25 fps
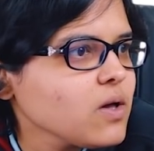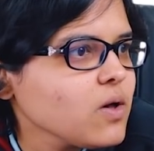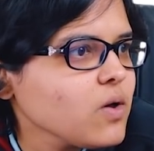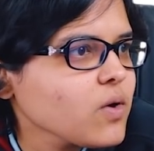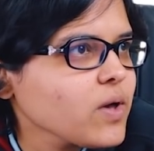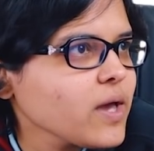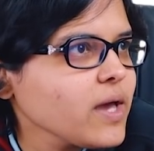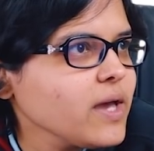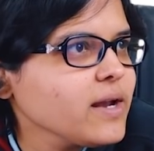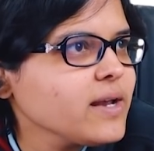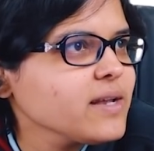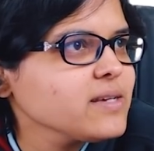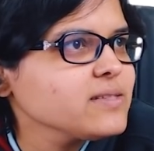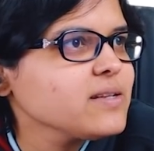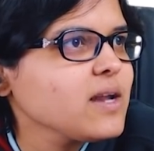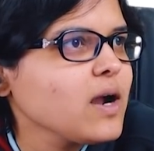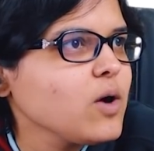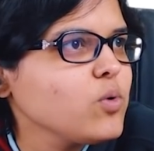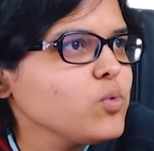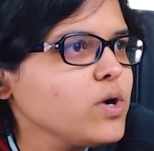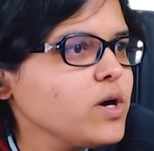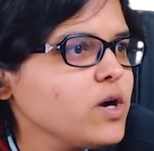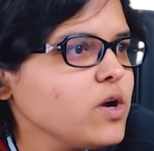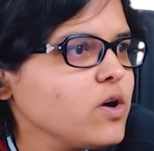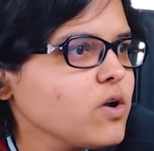Okay, it has
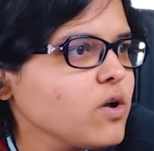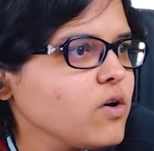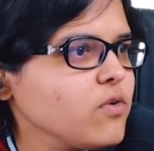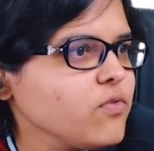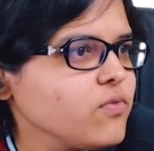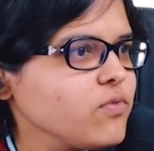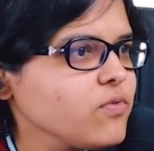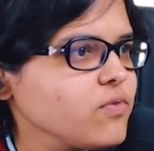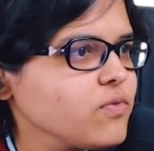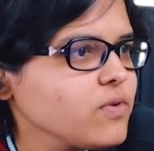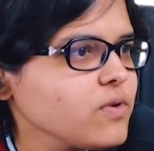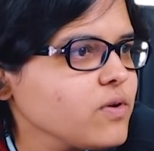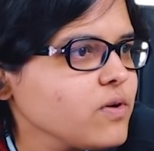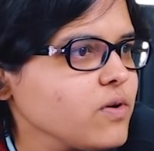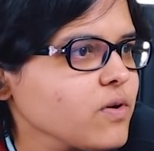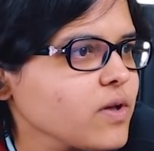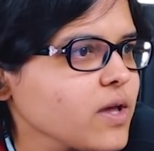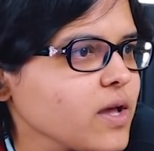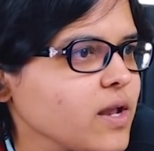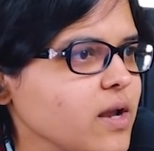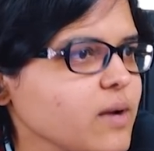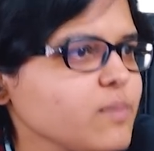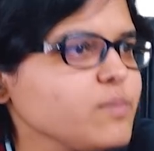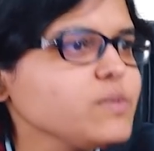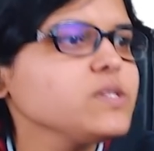rounded it off.
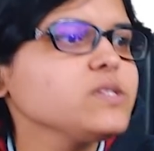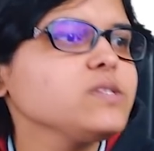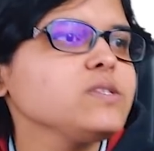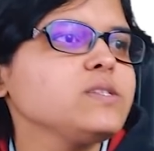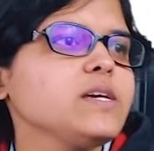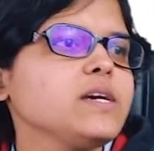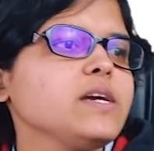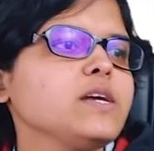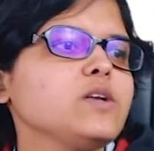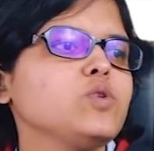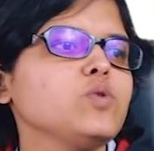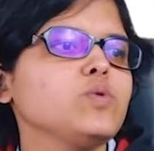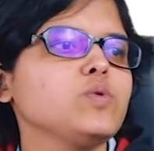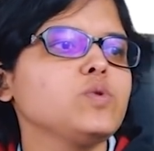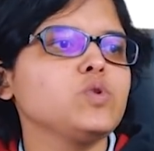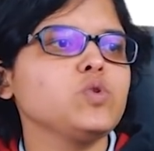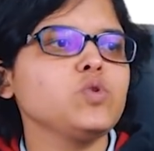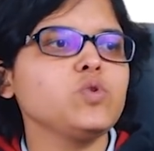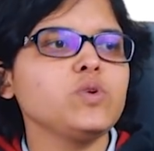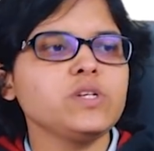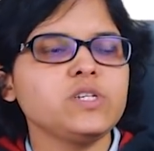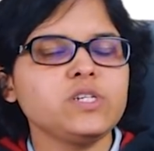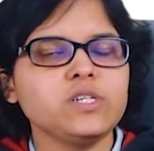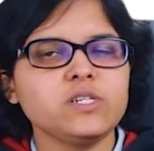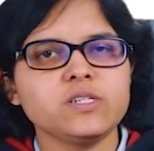Okay, let me just take it to
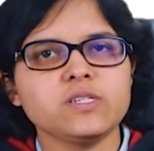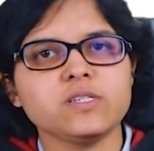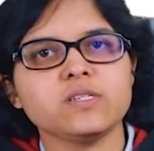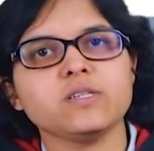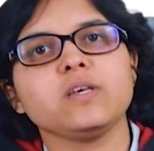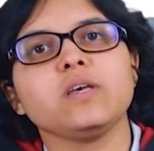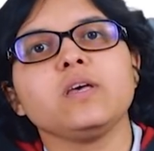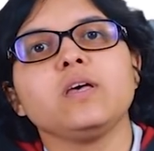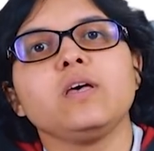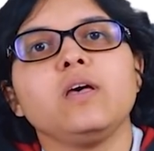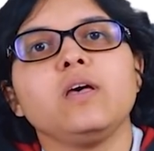2 digits.